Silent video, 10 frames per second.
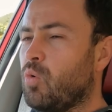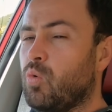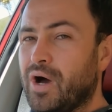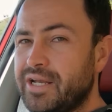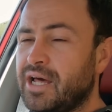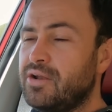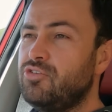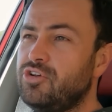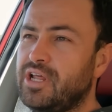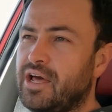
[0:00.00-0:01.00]

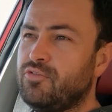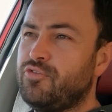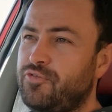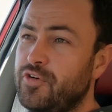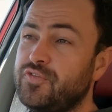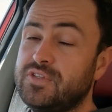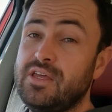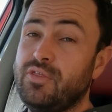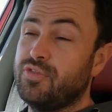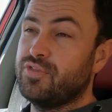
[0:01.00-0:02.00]

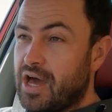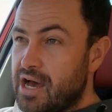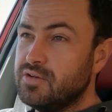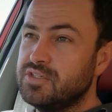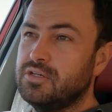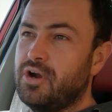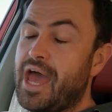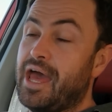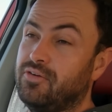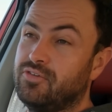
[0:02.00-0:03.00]
150,000
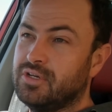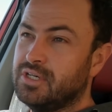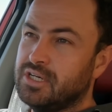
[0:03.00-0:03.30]
Rand